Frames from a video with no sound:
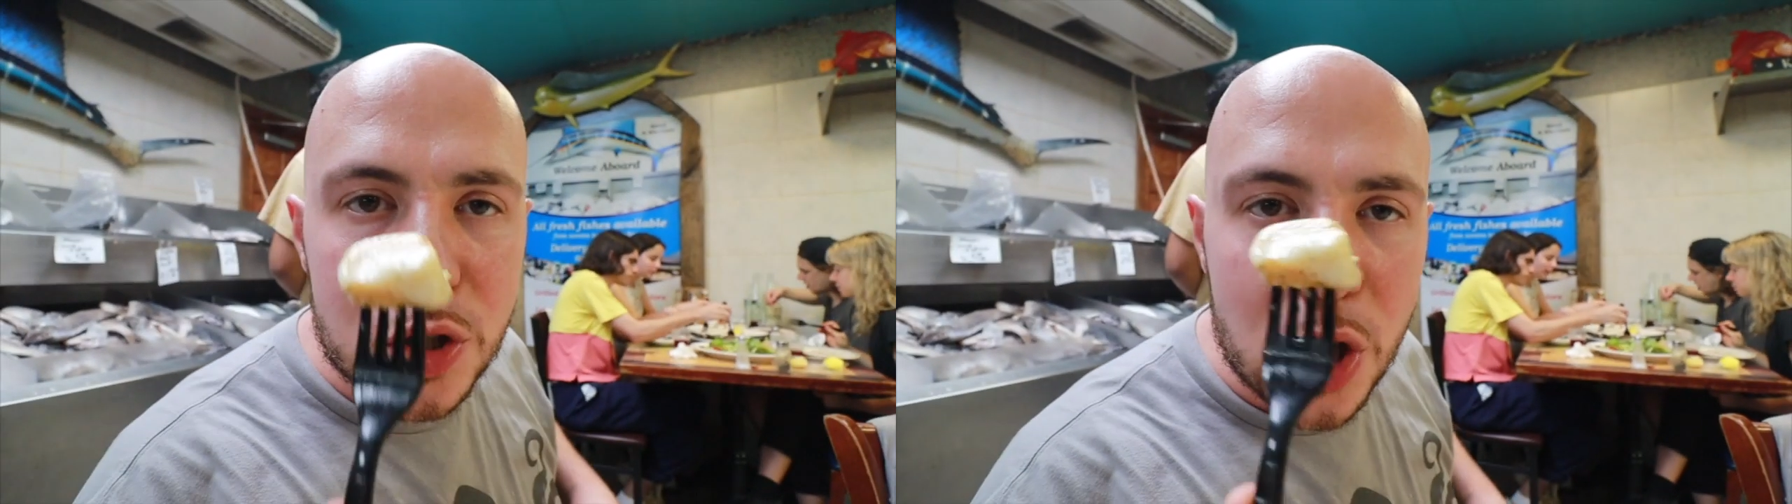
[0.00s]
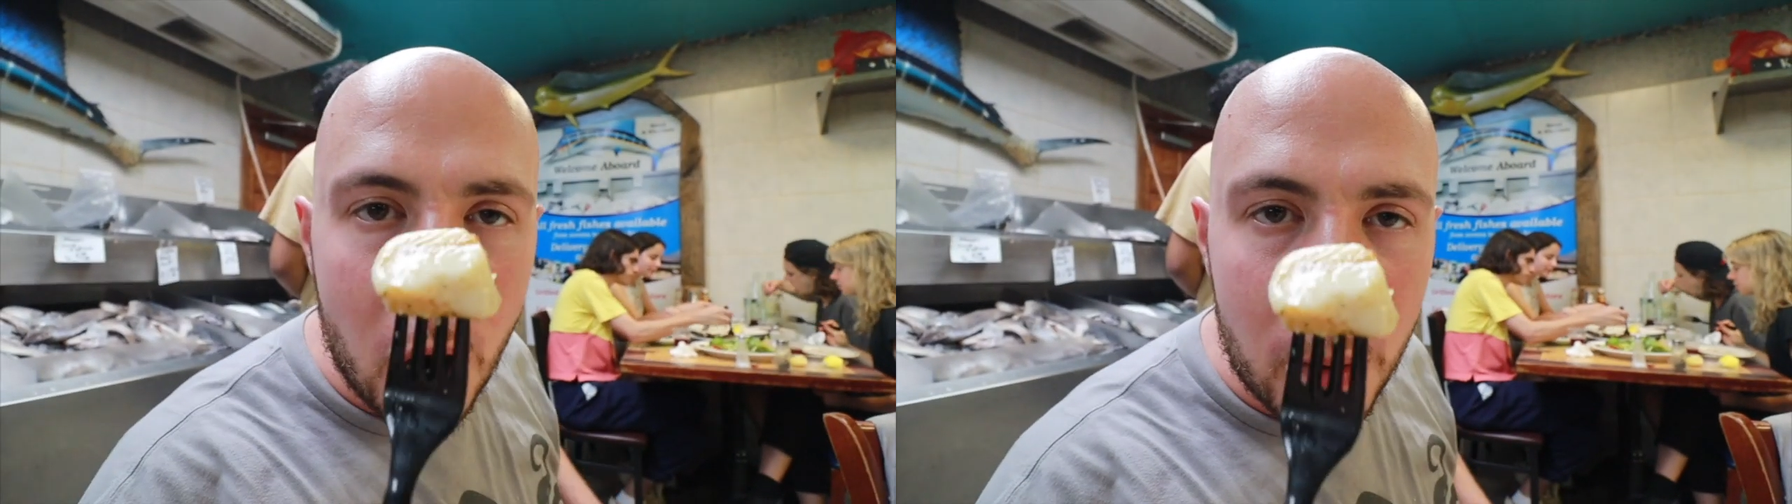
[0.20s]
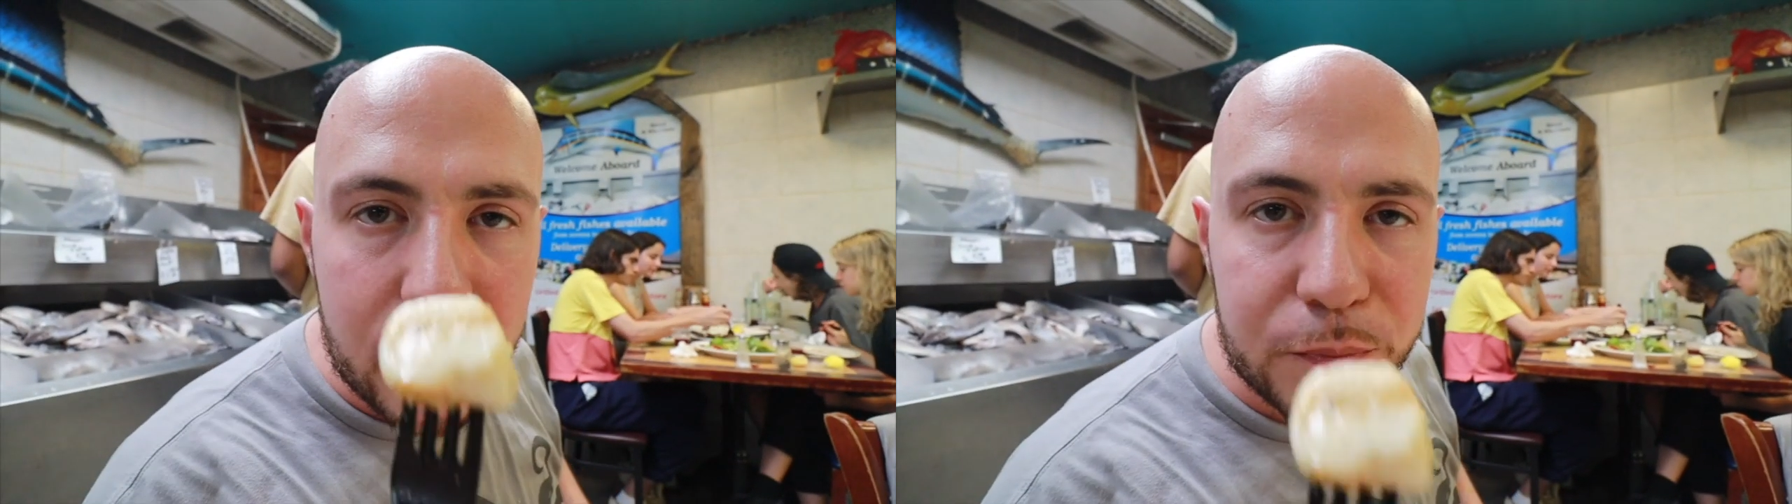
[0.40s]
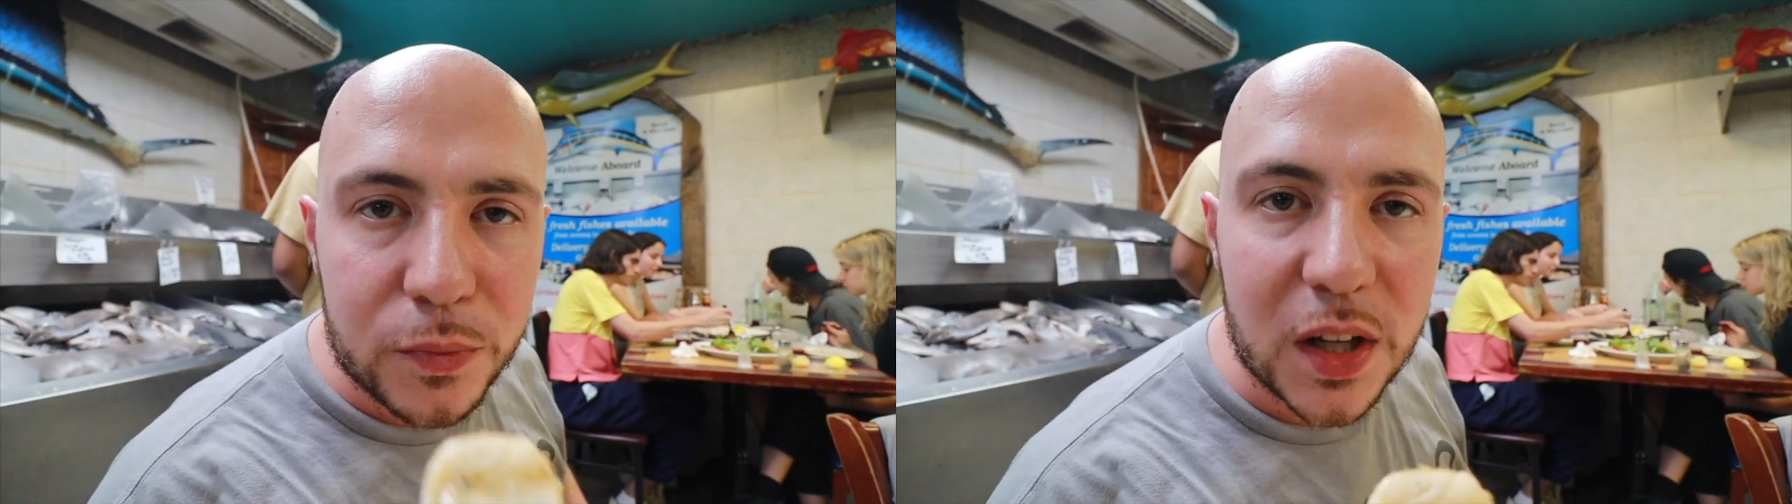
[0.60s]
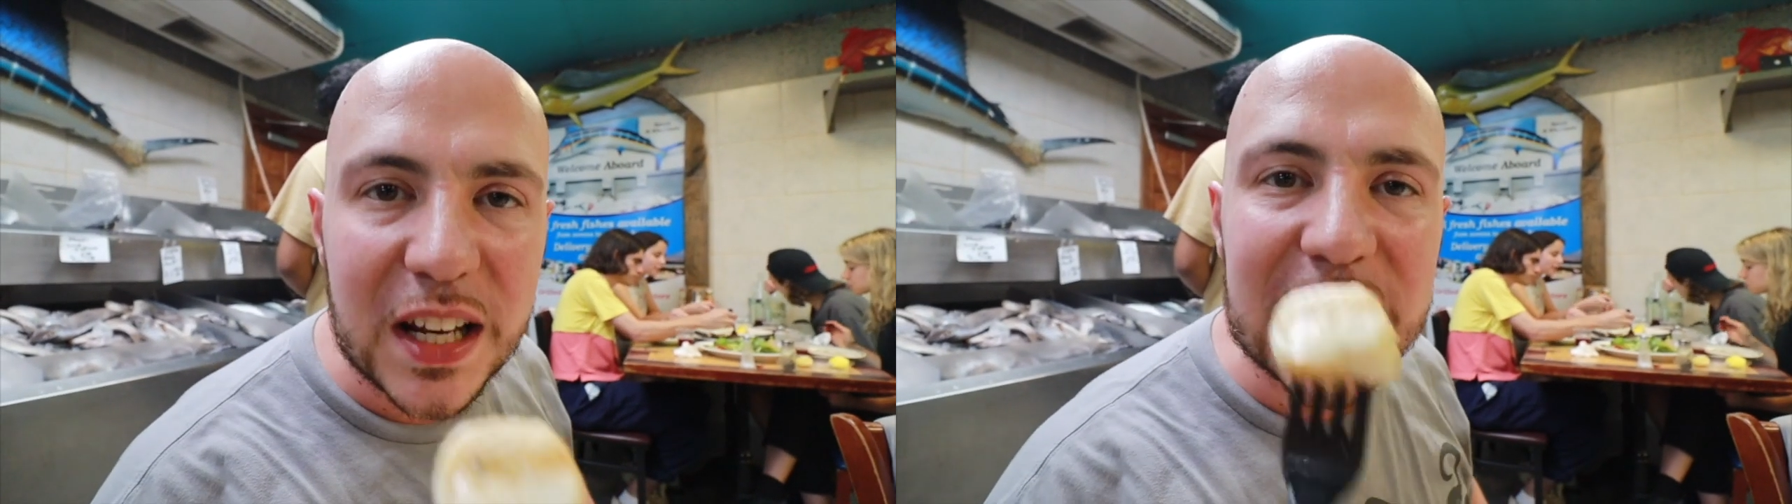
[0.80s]
So
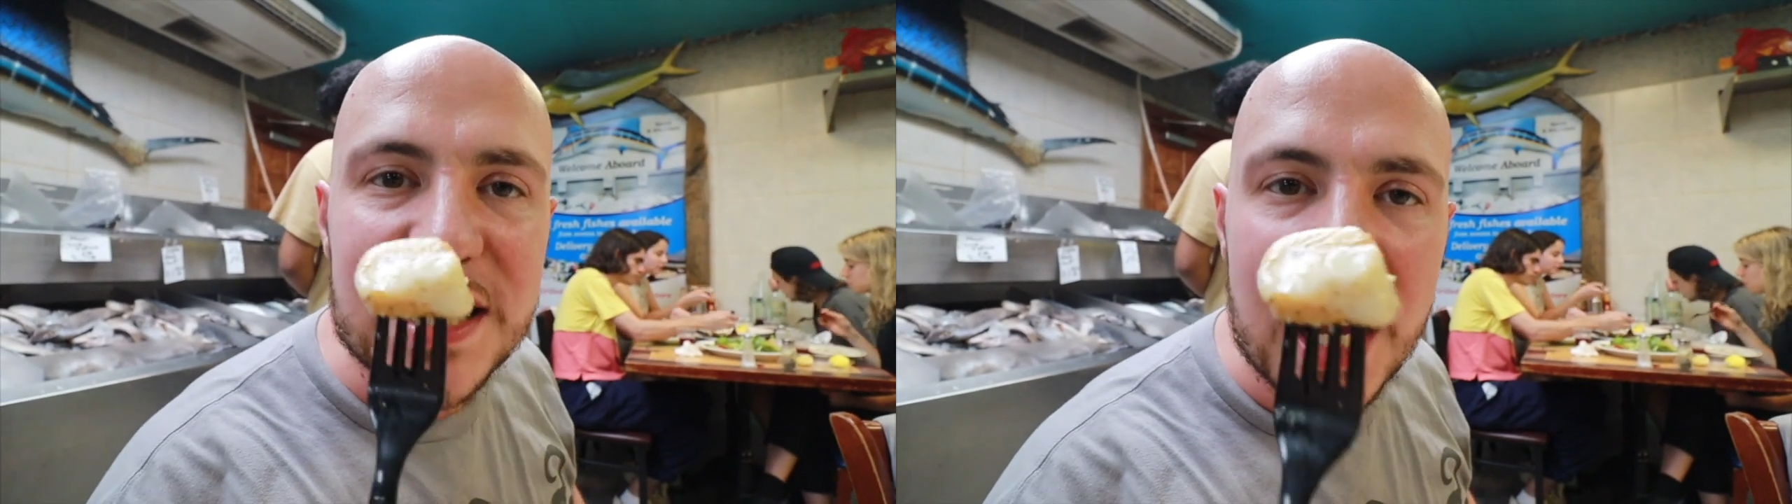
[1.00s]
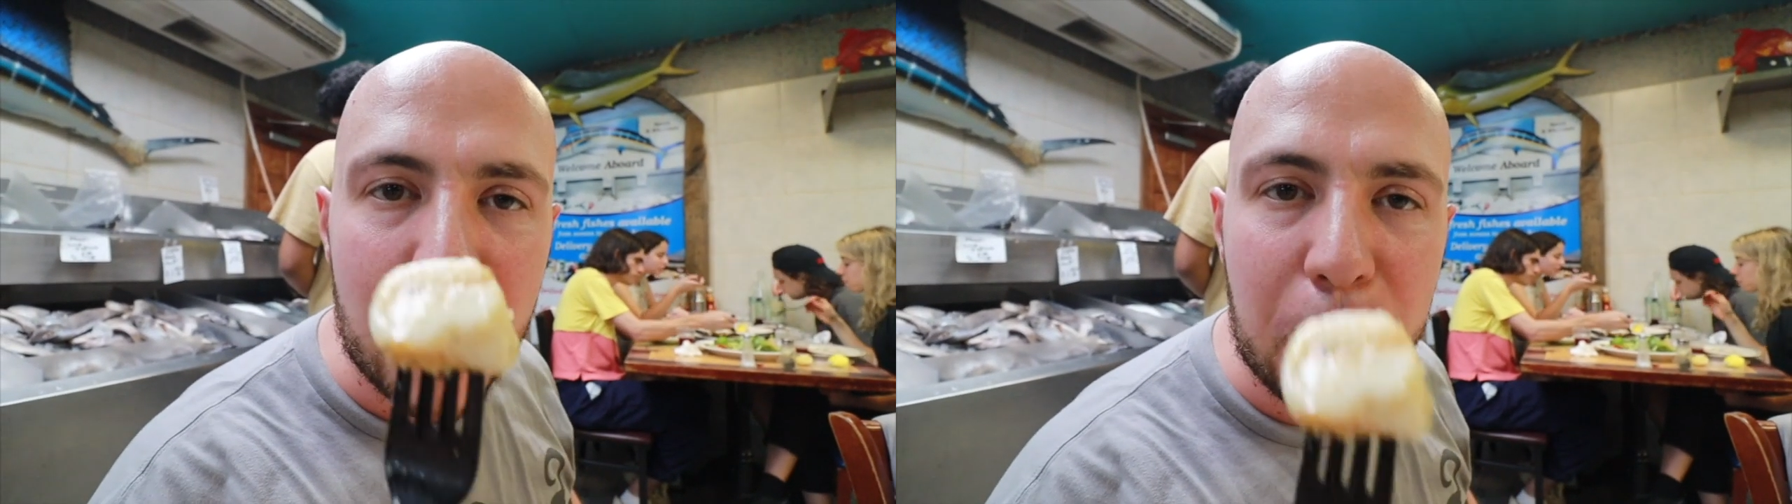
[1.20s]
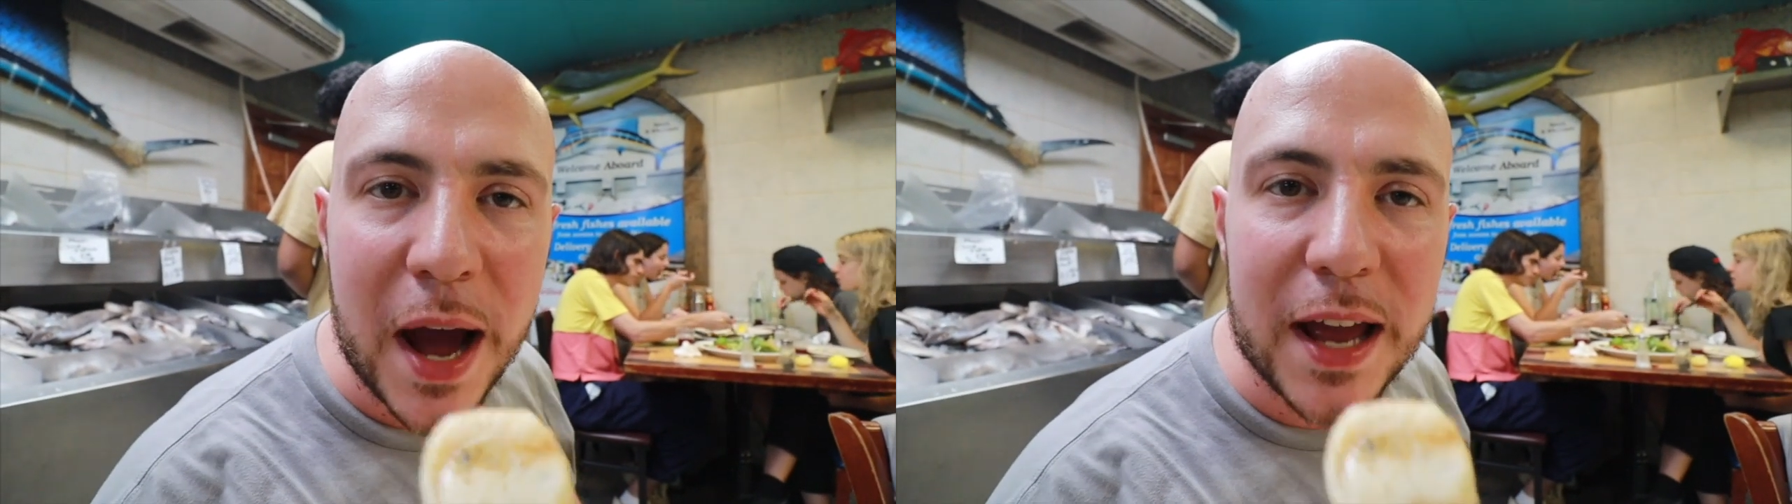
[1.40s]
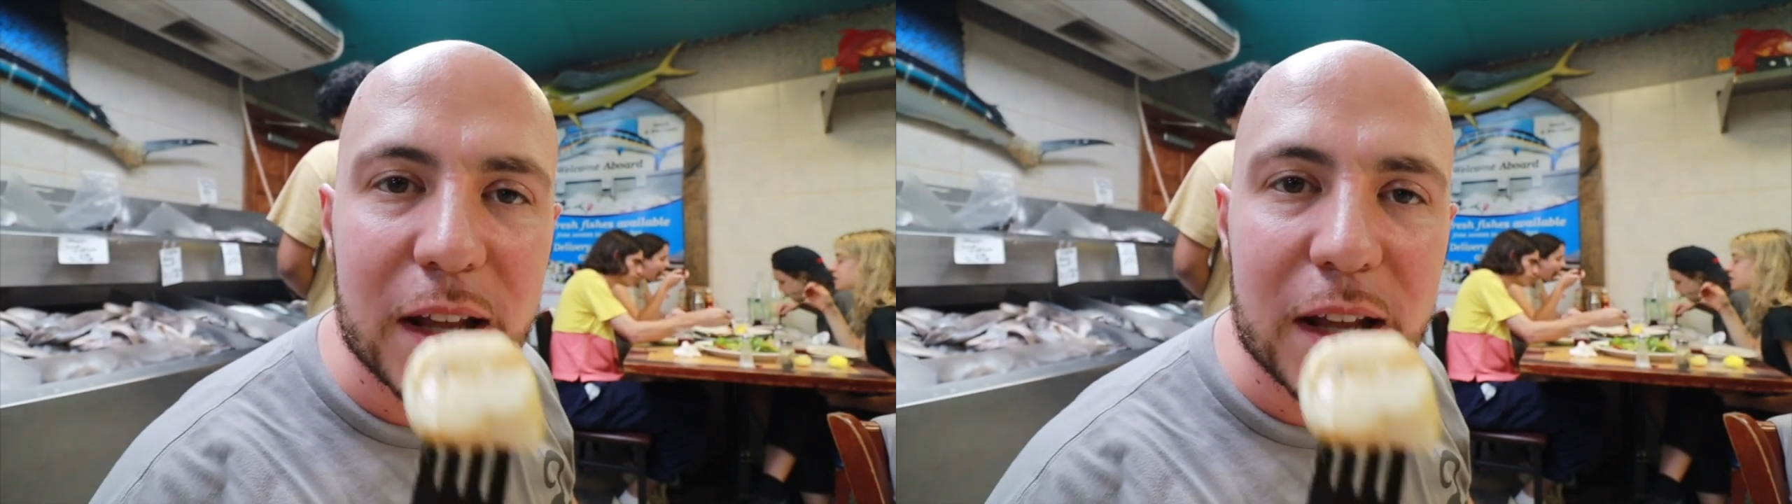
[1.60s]
let's take a bite